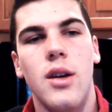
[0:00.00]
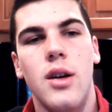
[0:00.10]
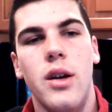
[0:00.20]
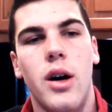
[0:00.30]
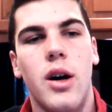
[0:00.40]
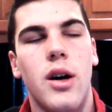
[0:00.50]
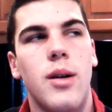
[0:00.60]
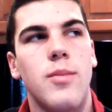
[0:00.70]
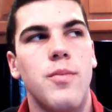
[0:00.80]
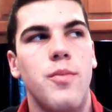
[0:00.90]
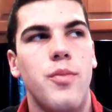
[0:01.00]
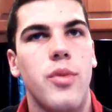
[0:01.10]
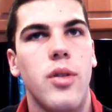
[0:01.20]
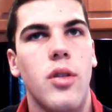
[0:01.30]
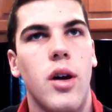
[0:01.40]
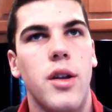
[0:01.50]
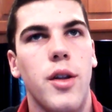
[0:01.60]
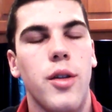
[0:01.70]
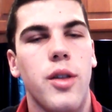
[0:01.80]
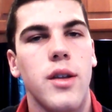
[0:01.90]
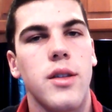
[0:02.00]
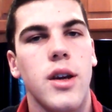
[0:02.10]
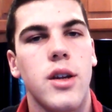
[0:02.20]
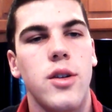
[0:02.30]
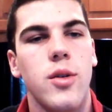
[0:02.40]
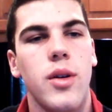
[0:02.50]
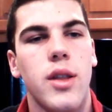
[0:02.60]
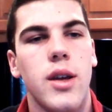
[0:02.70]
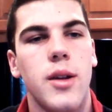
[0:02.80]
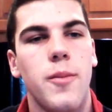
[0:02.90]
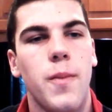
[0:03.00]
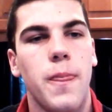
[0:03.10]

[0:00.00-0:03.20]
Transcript: Another thing they can do with it